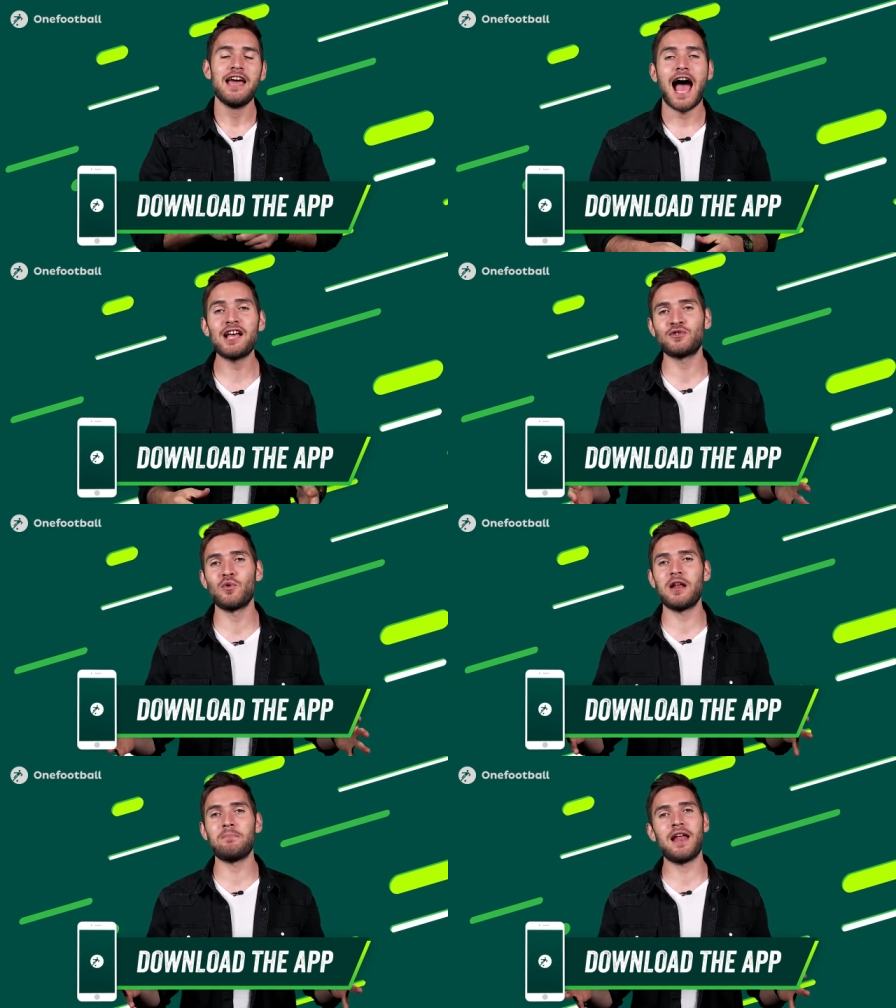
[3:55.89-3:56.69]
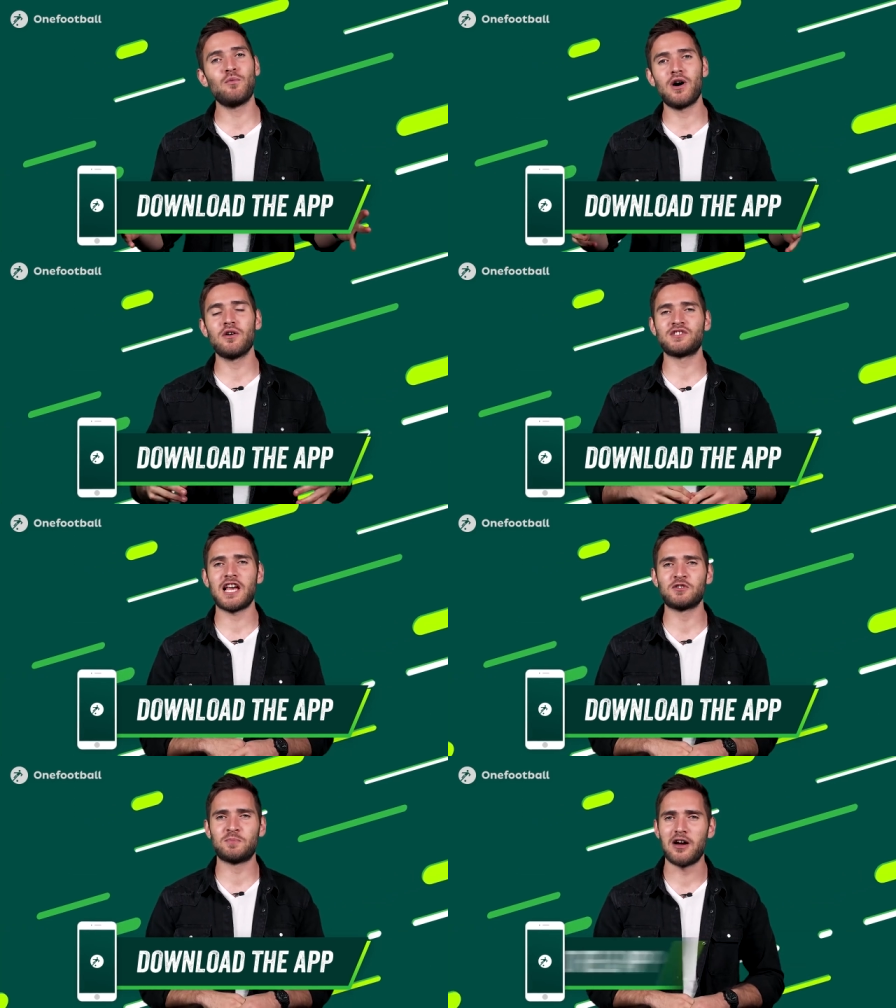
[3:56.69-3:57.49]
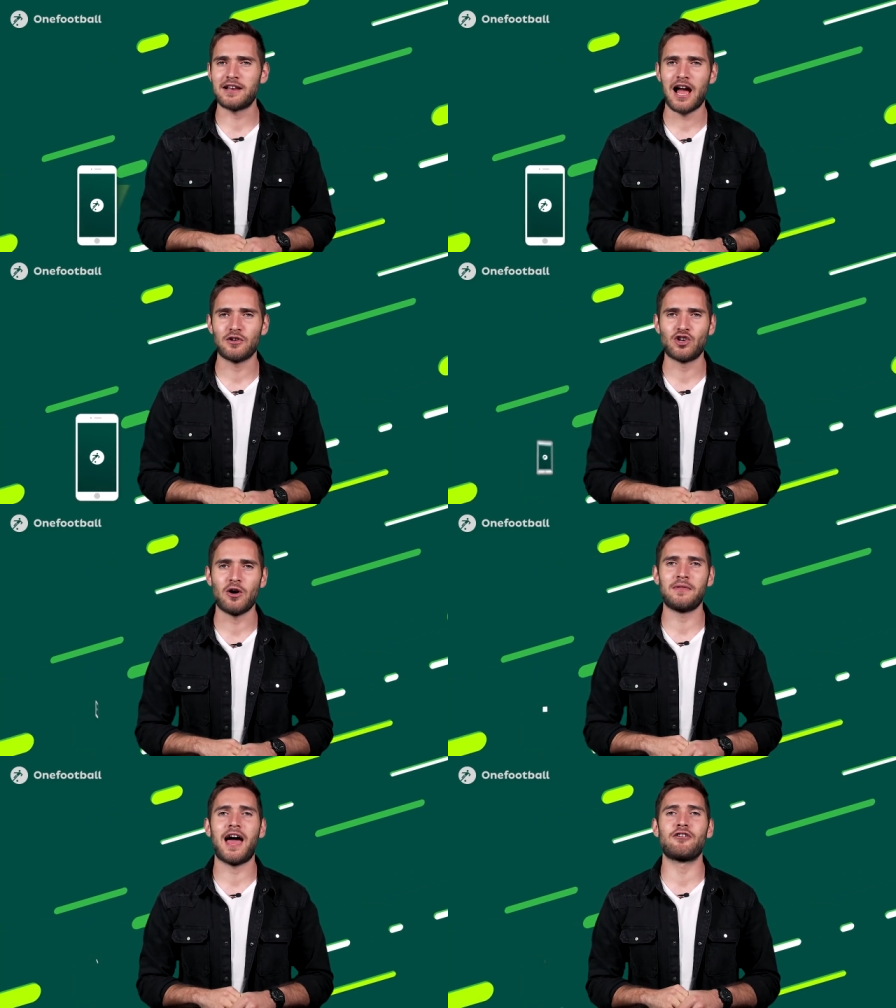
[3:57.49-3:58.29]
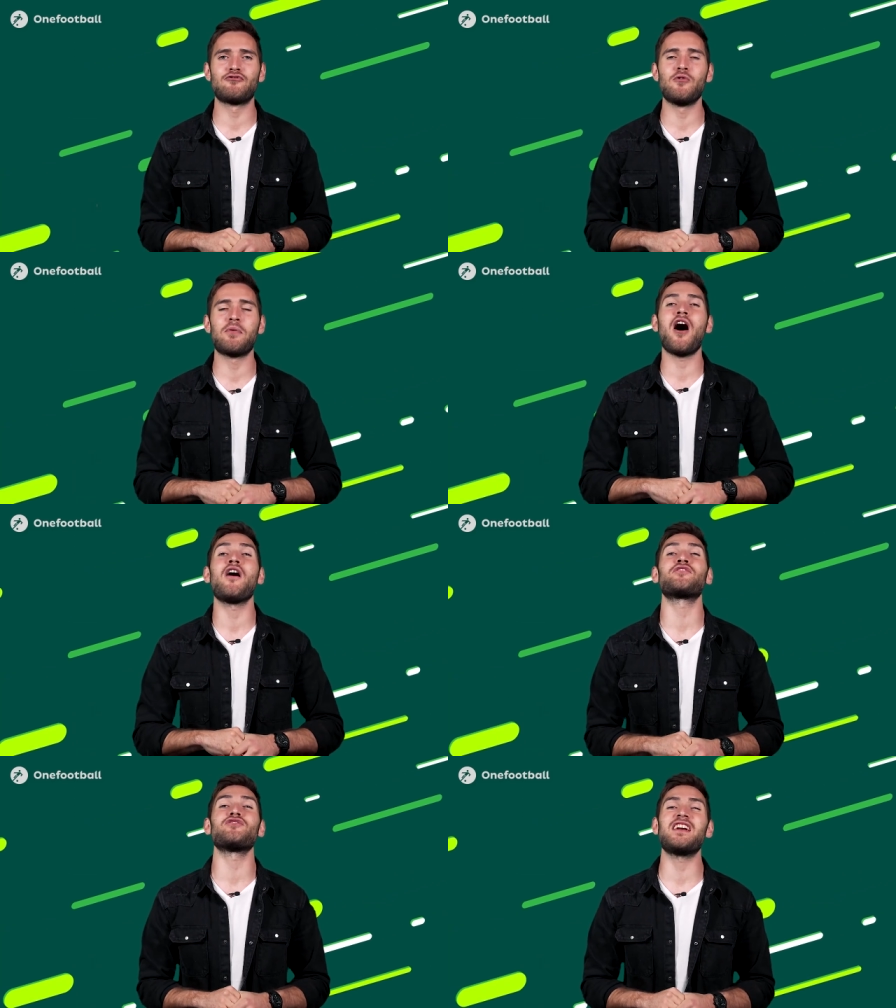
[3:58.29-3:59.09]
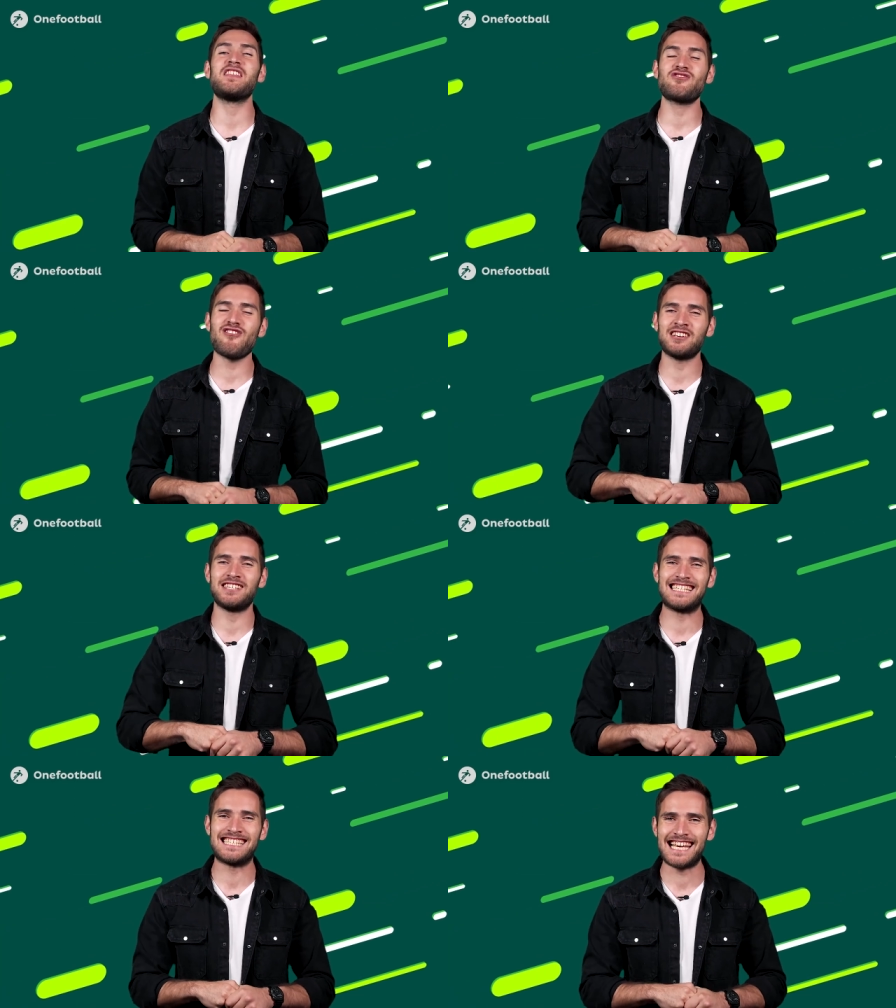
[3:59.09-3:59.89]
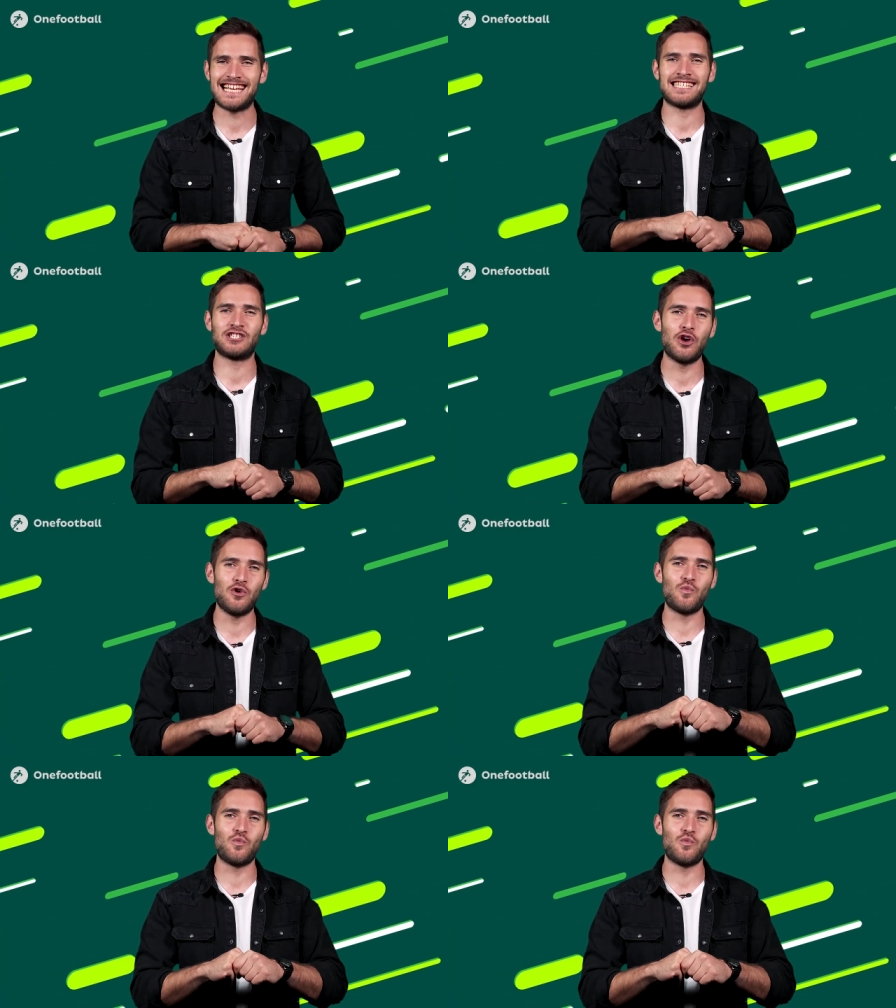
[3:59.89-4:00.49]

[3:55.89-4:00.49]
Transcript: As for what it meant, well, Salzburg now top that group after a thrashing 6-2